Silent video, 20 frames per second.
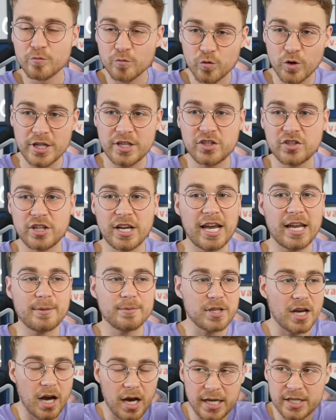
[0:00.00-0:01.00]
Reece
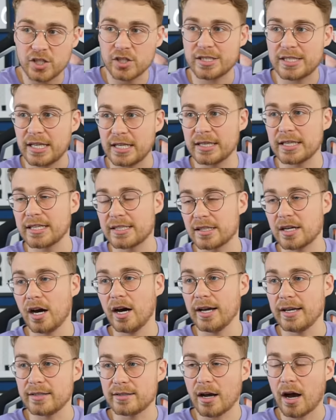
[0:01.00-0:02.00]
James, I just think this
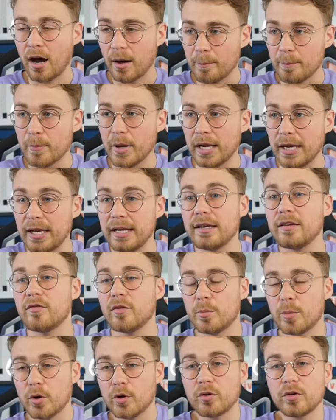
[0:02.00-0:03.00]
guy is
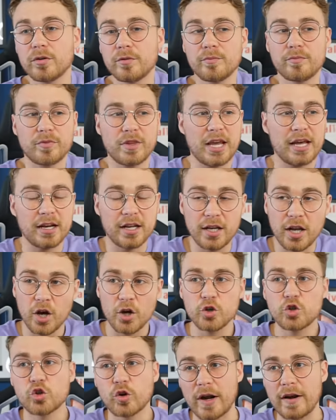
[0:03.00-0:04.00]
unbelievable. And I
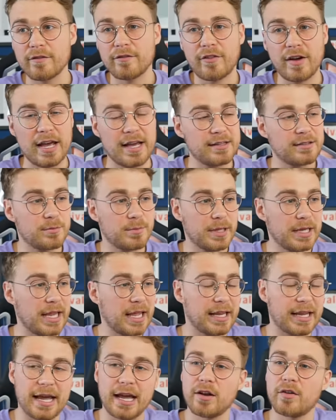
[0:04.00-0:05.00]
know Trent fans will be
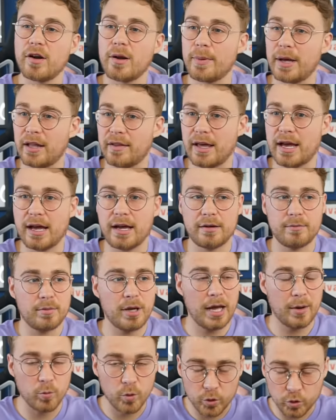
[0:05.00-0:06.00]
getting angry about that.
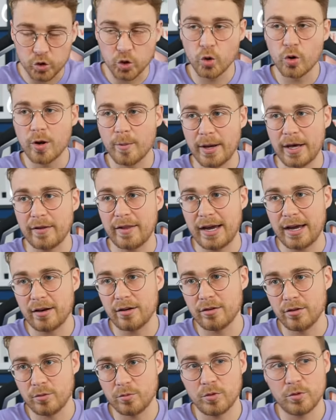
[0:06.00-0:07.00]
And we'll talk about
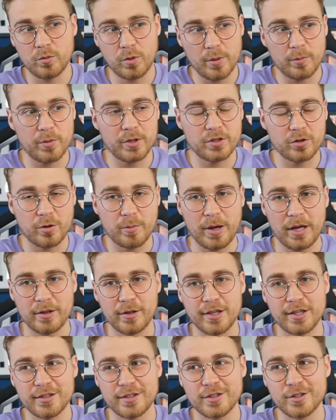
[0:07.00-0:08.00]
that when we talk
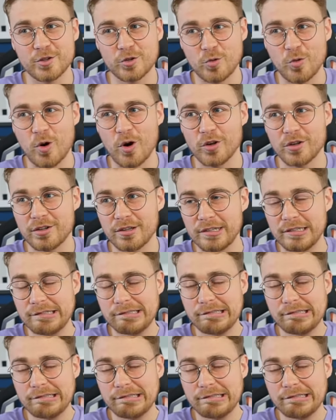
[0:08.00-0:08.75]
about the squad